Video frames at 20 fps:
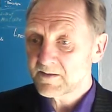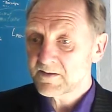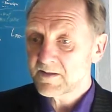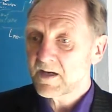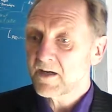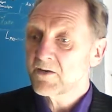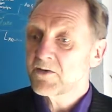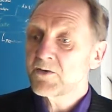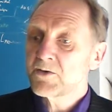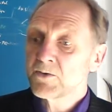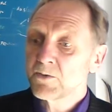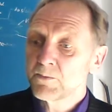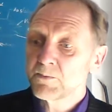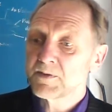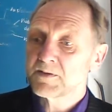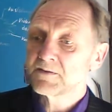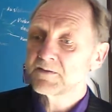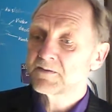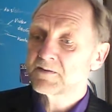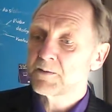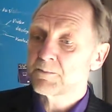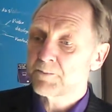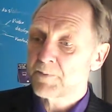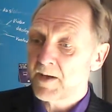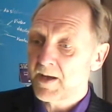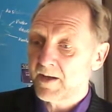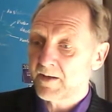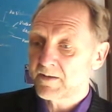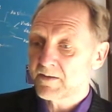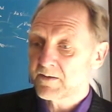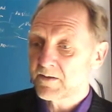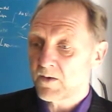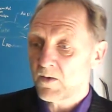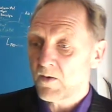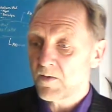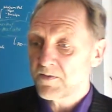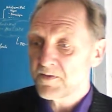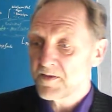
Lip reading: are humans depend on